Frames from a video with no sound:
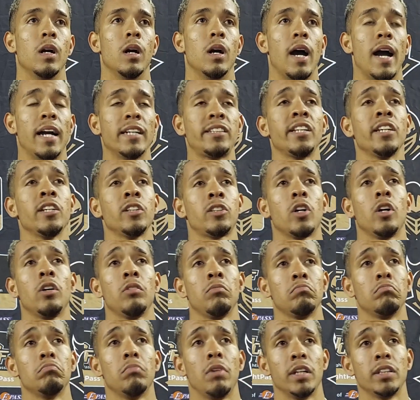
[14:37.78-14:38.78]
I think
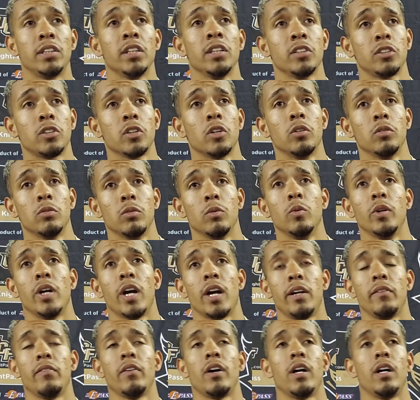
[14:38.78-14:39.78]
so. We
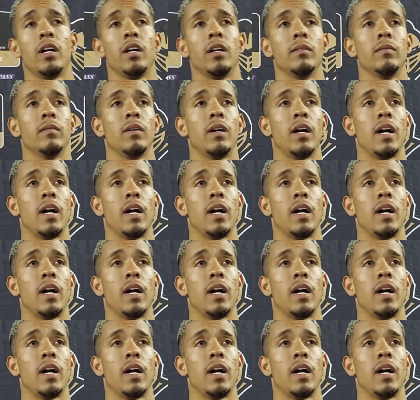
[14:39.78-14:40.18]
have a